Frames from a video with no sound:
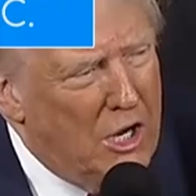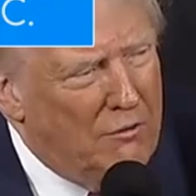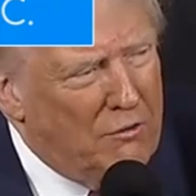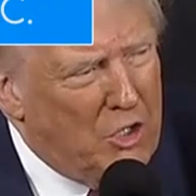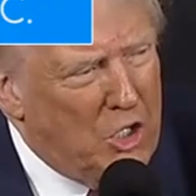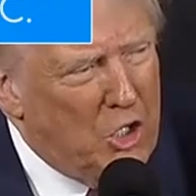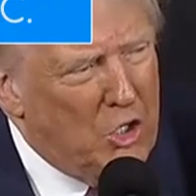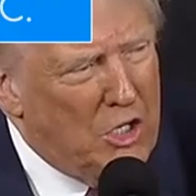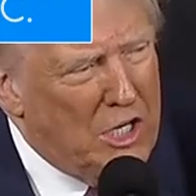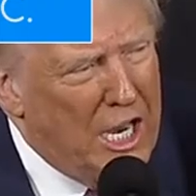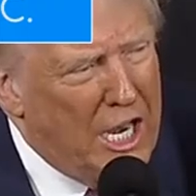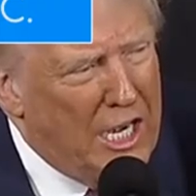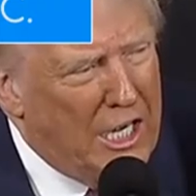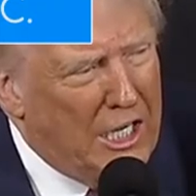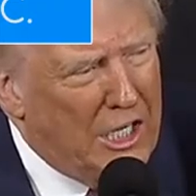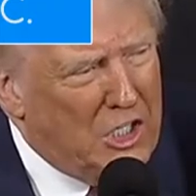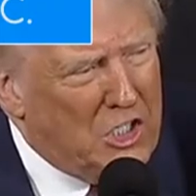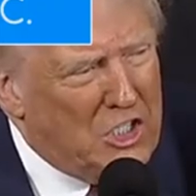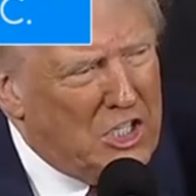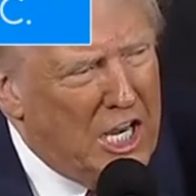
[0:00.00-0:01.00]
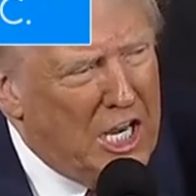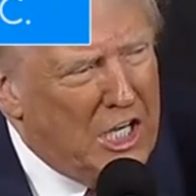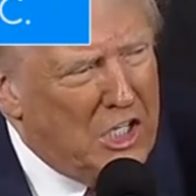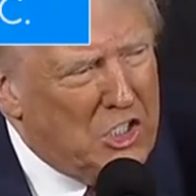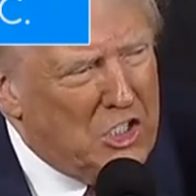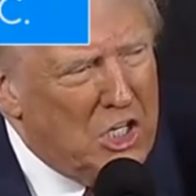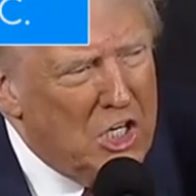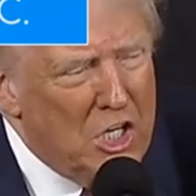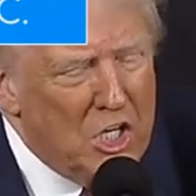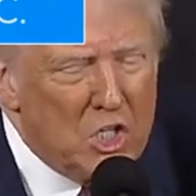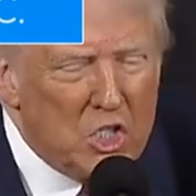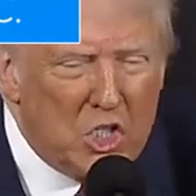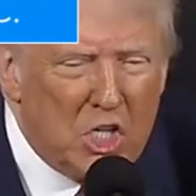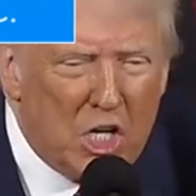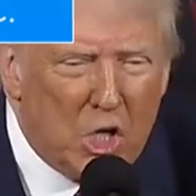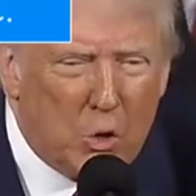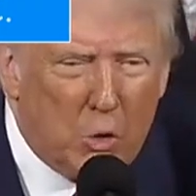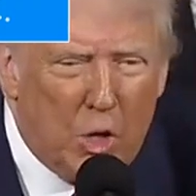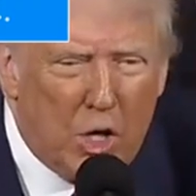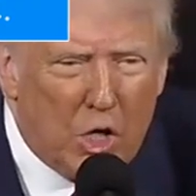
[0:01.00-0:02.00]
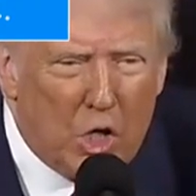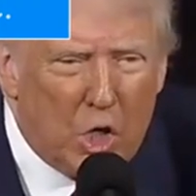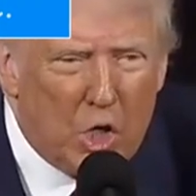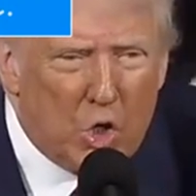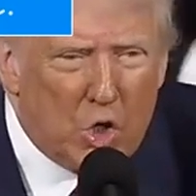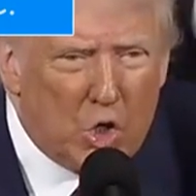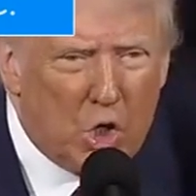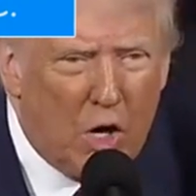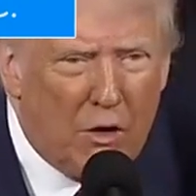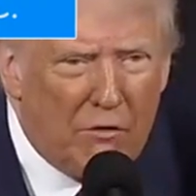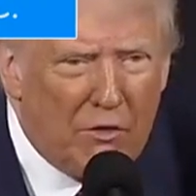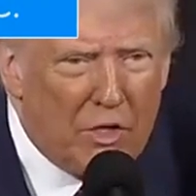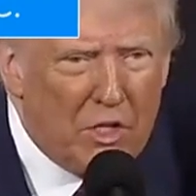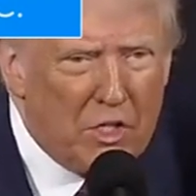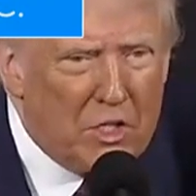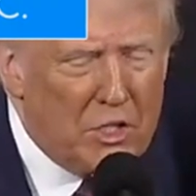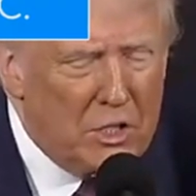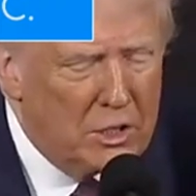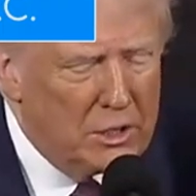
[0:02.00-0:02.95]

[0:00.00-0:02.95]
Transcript: of the United States Secret Service.